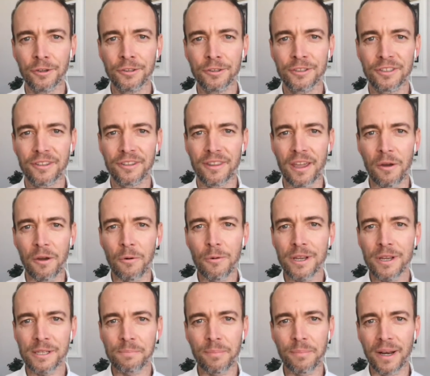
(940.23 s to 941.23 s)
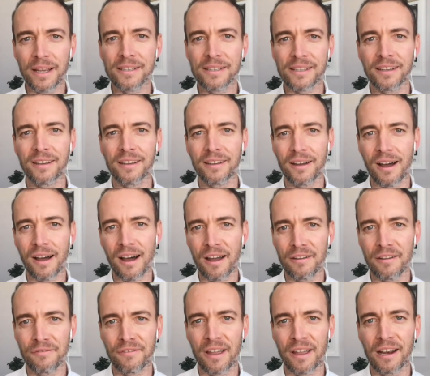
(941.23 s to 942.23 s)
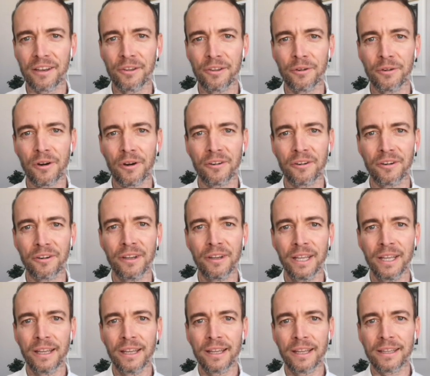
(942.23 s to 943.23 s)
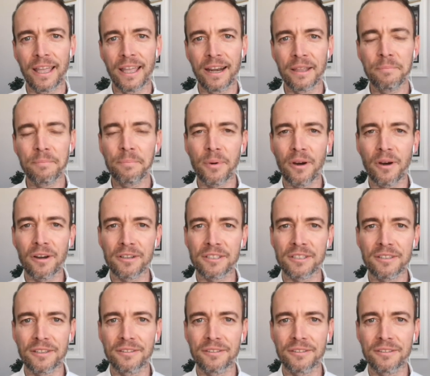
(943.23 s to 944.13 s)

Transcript: they always place a high value on getting past,